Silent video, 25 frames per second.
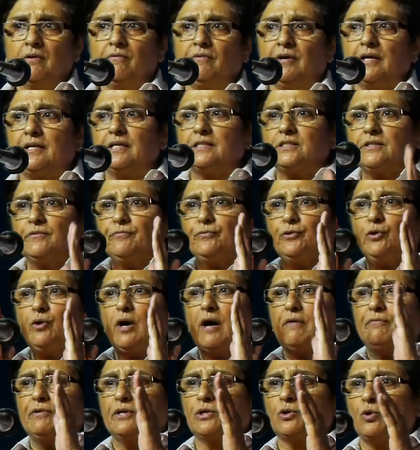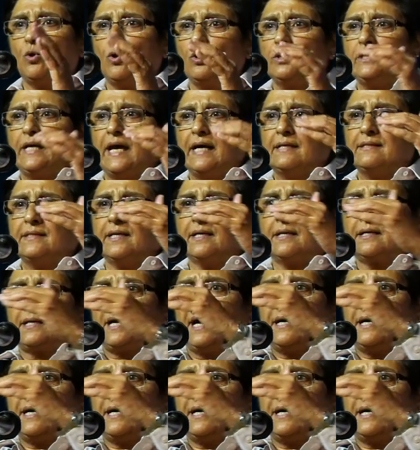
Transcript: Whereas if you have a road and the